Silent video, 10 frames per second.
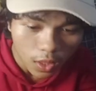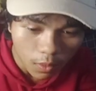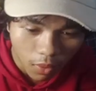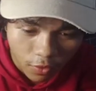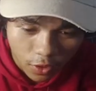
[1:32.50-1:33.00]

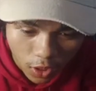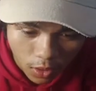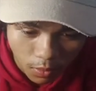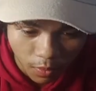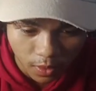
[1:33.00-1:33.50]
buffer size
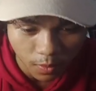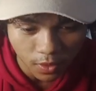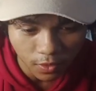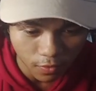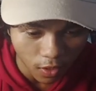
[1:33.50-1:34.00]
may be
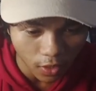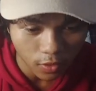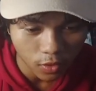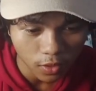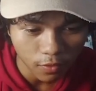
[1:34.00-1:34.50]
specified
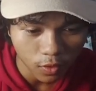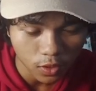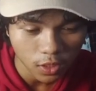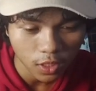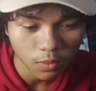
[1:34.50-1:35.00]
and the default
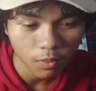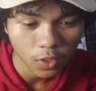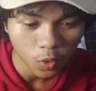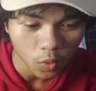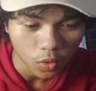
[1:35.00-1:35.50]
size may be
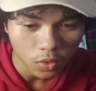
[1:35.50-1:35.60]
used.